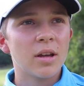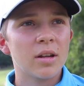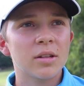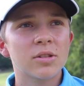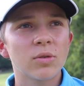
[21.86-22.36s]

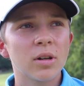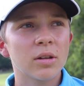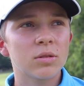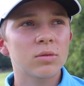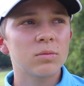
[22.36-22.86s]
and it's a really
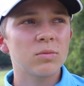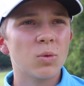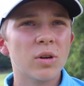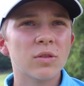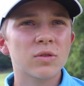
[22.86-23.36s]
good
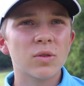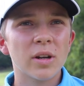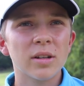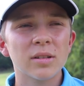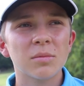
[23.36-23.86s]
way of
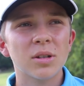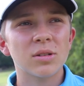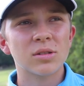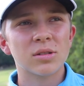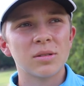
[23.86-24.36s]
training
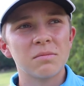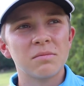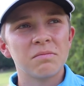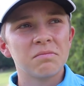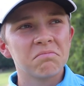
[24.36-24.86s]
because
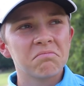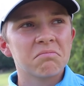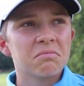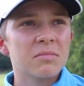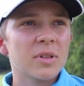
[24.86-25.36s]

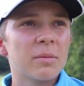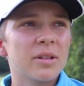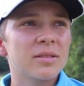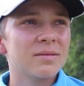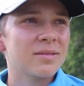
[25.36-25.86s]
I
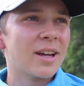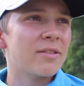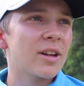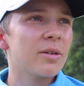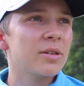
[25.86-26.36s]
mean,
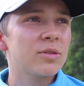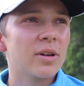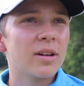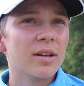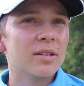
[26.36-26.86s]
I've never
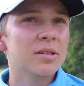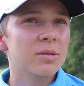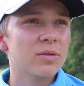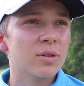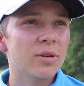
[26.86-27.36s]
trained like this
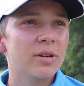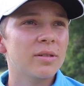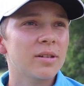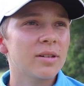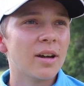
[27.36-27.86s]
before.
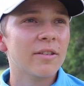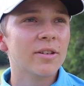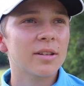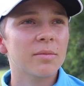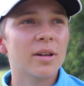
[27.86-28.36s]
I've
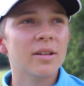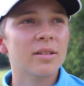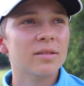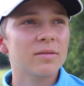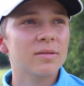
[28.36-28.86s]
had
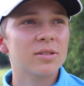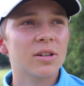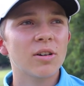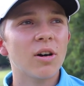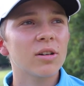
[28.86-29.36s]
many
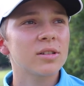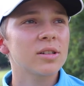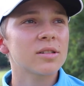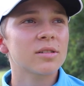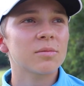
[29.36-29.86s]

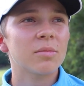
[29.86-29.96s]
psychologists,